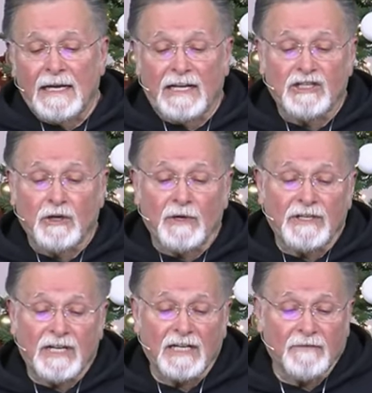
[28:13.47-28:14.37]
And so
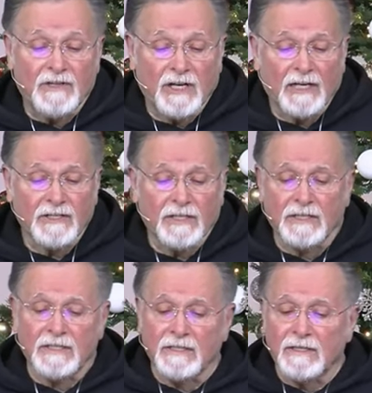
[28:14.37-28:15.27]
instead of
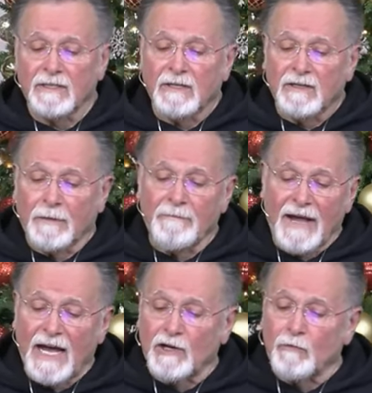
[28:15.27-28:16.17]
justice, the
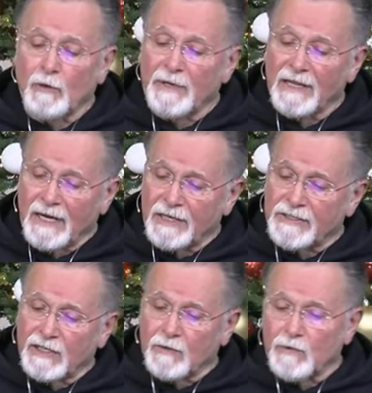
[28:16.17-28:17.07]
matter will be
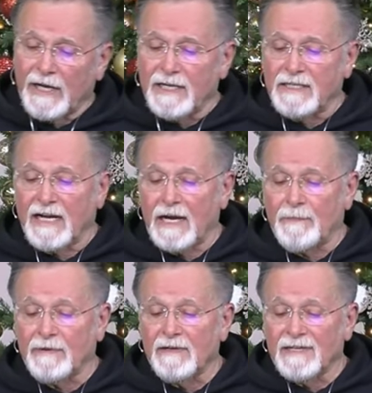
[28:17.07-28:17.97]
lost in red tape